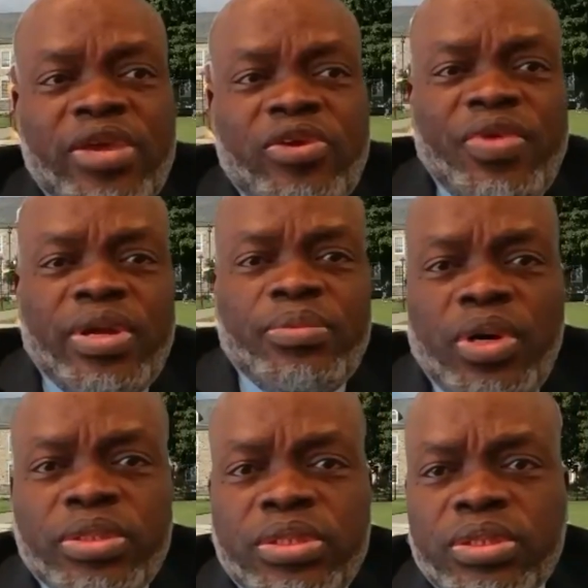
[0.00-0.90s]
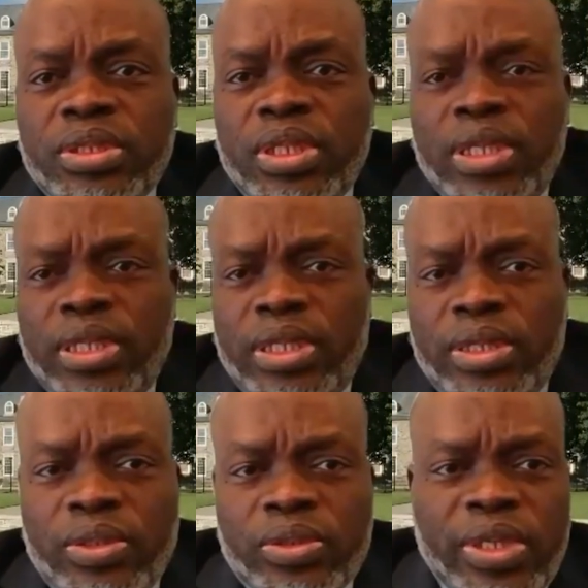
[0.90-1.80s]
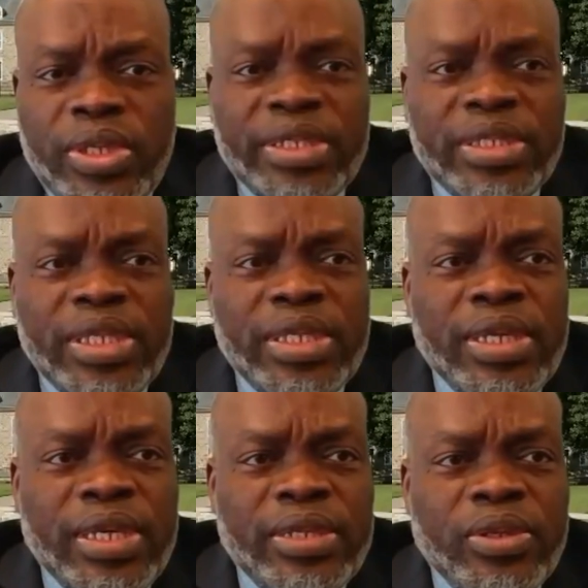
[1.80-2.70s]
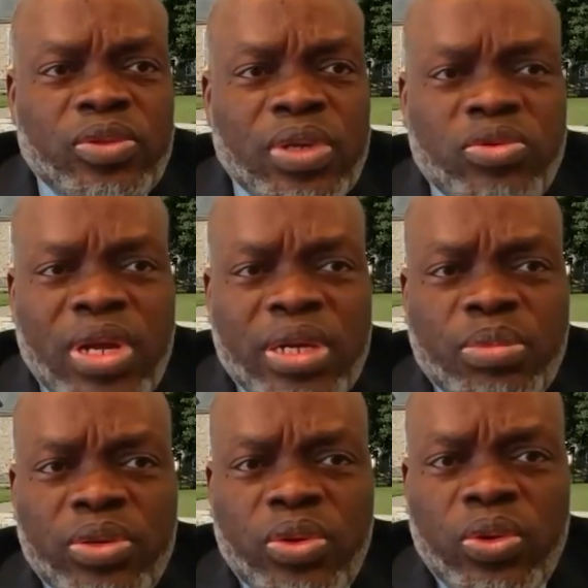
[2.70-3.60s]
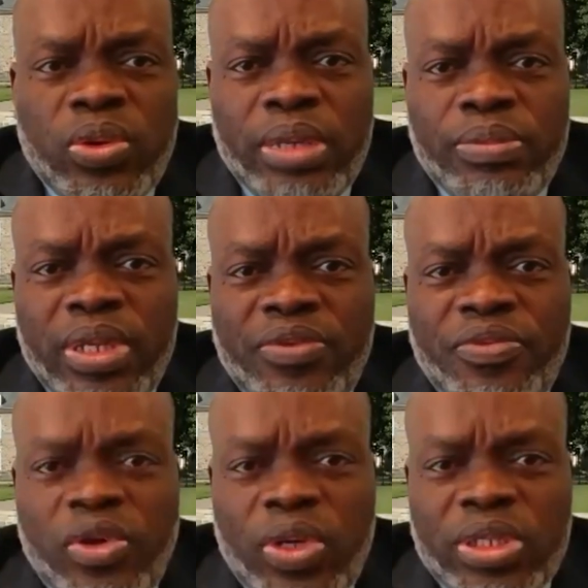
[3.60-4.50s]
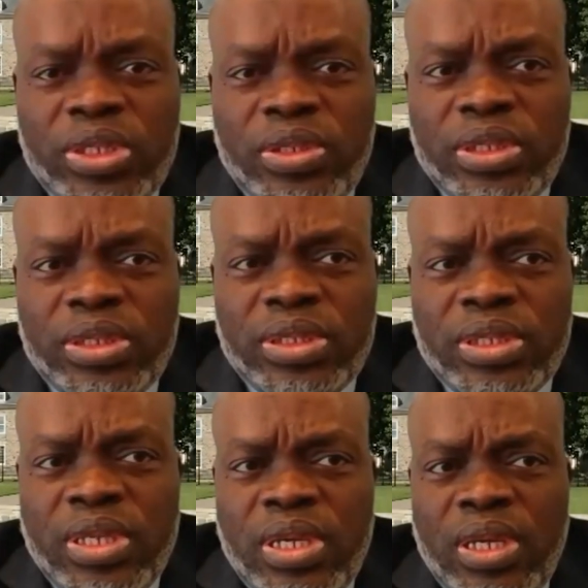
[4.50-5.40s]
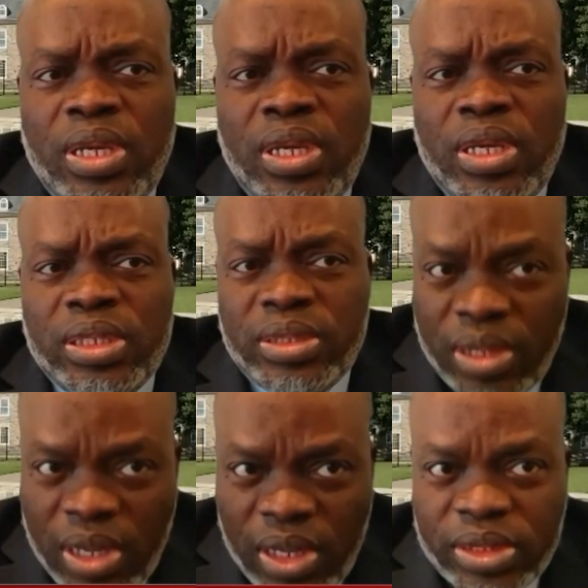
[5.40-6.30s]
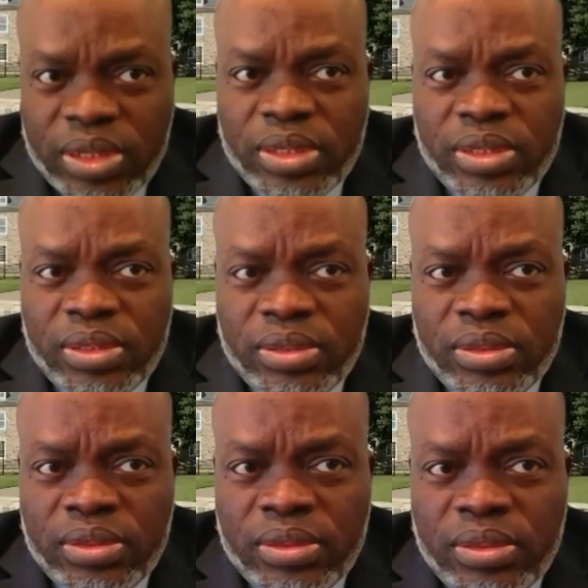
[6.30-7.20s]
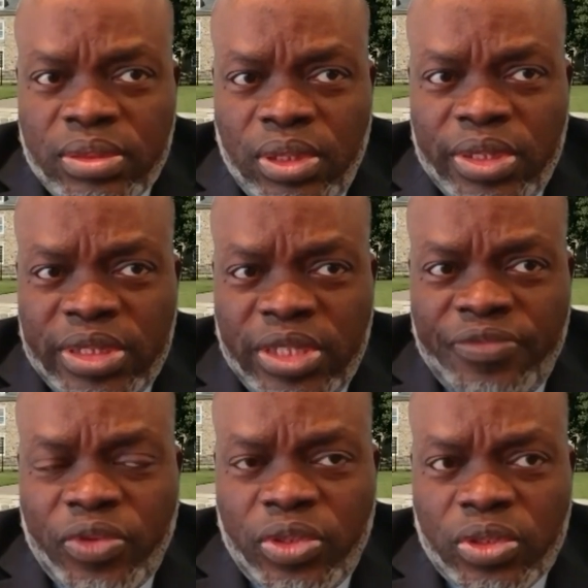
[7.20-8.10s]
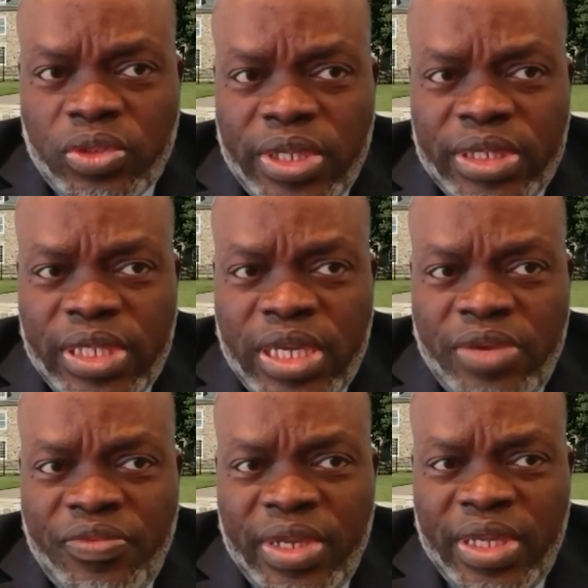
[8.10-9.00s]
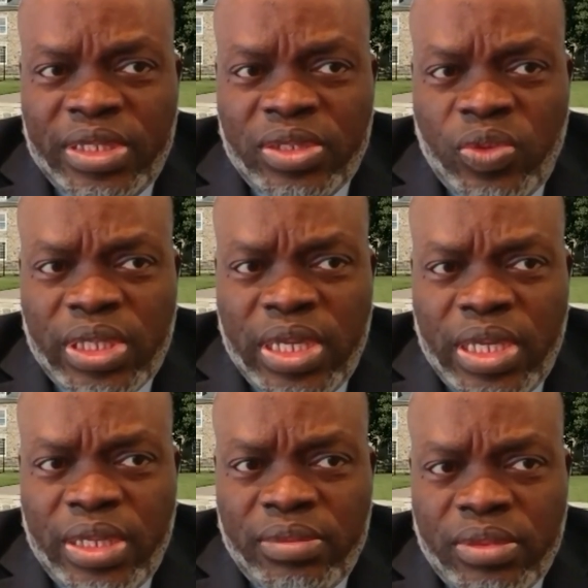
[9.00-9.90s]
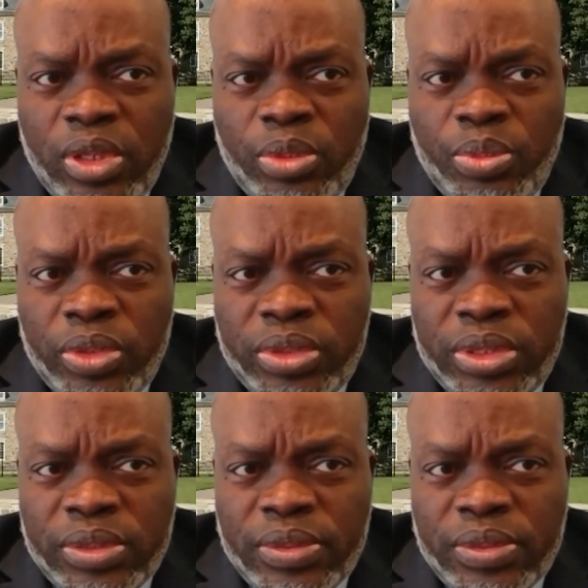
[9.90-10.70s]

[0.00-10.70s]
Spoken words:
Thank you very much, Dr. Eze. Dr. Adura-Agbenro, I believe your question is not. Or is it for Dr. Eze? If it is, quickly unmute.